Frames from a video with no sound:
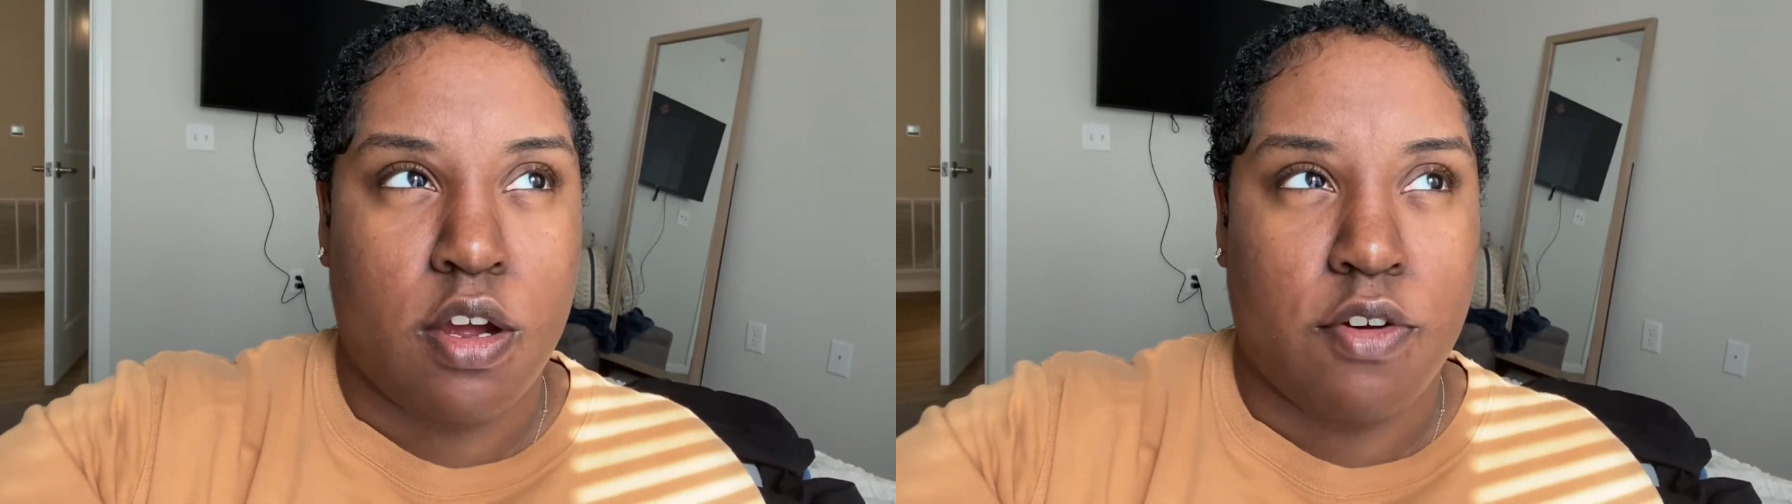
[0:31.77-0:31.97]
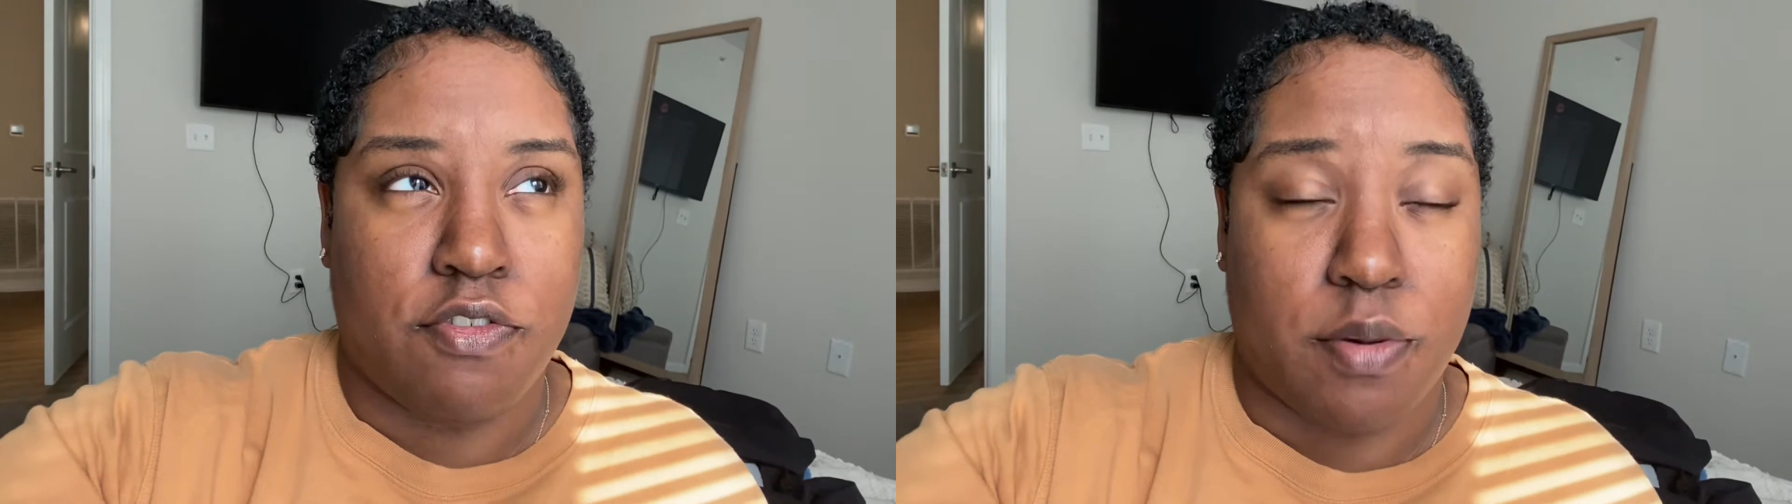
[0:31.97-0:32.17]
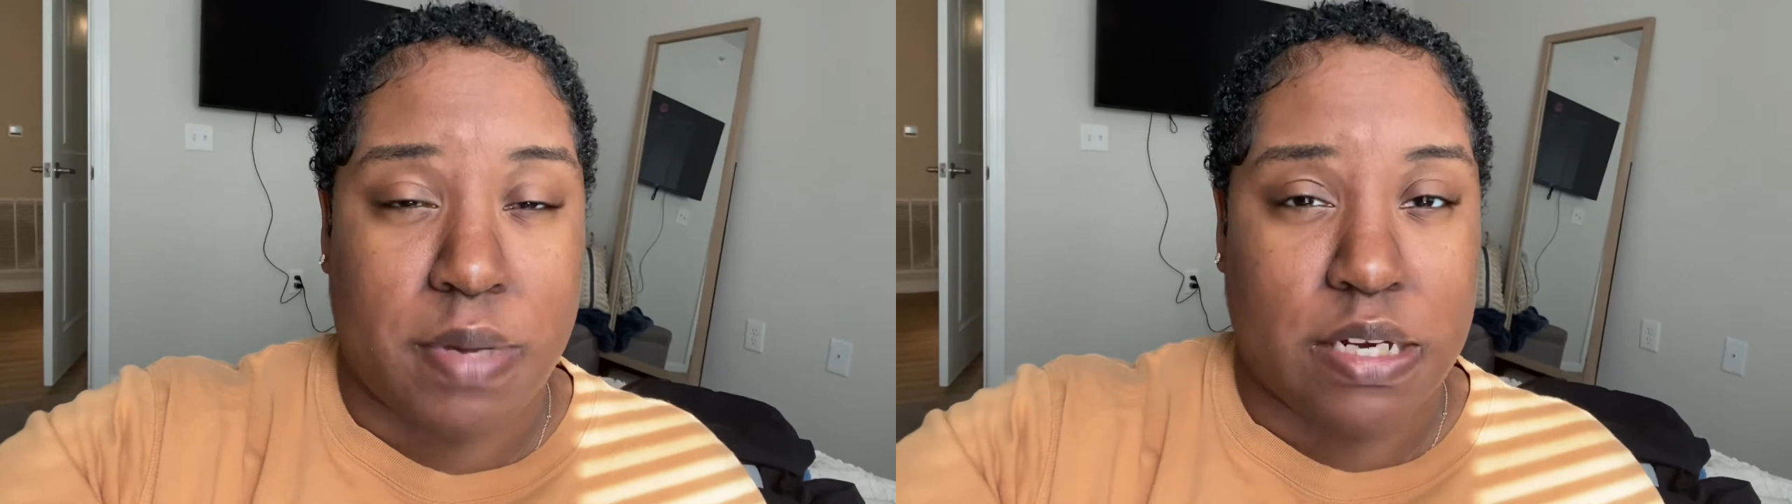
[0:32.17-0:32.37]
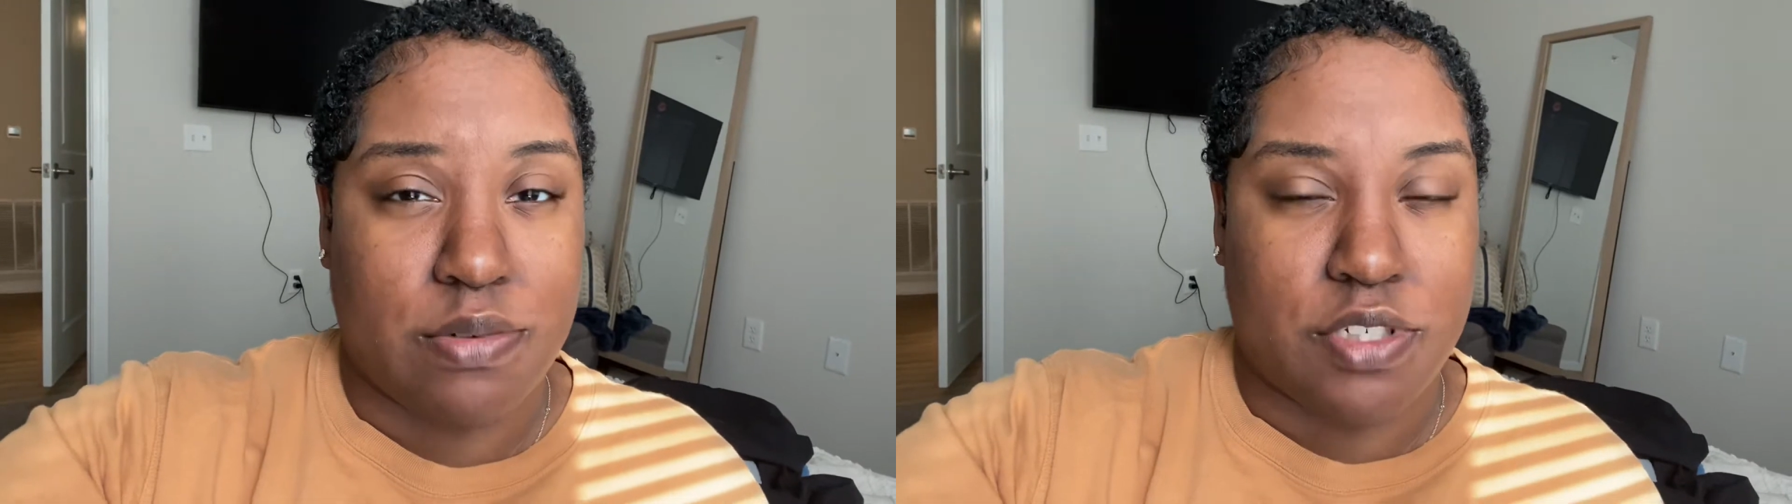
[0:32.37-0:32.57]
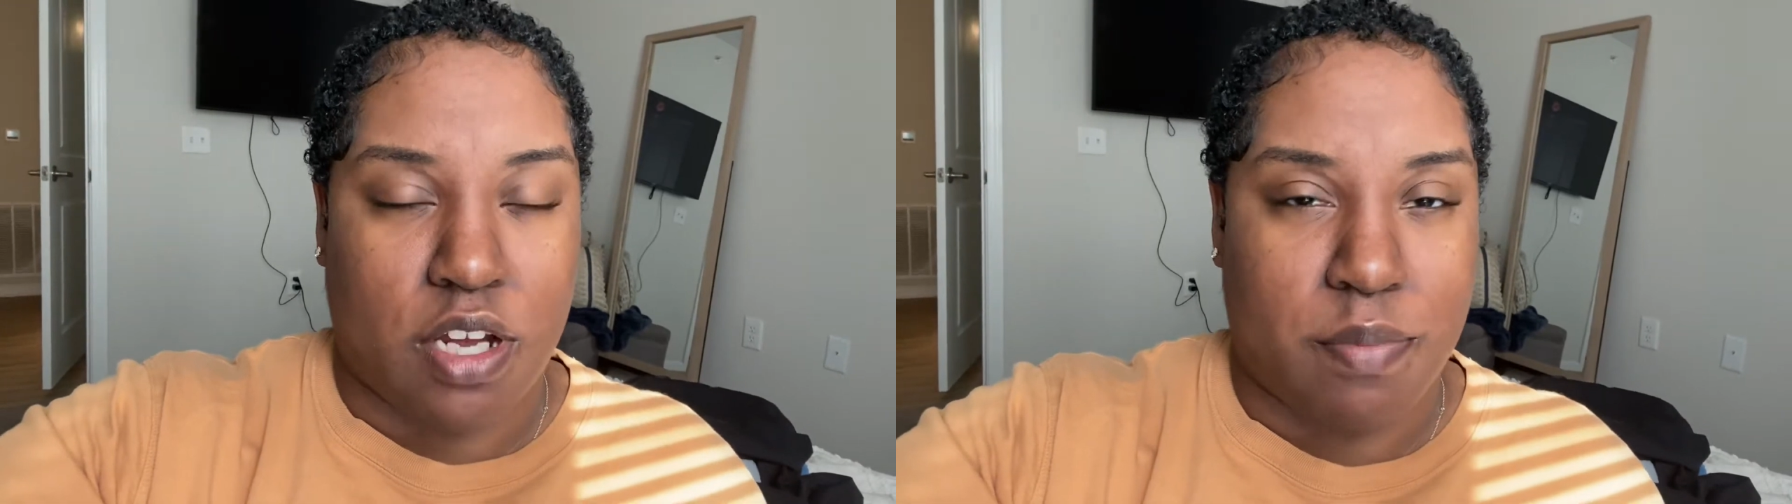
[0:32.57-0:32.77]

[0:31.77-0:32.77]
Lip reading: from my new job.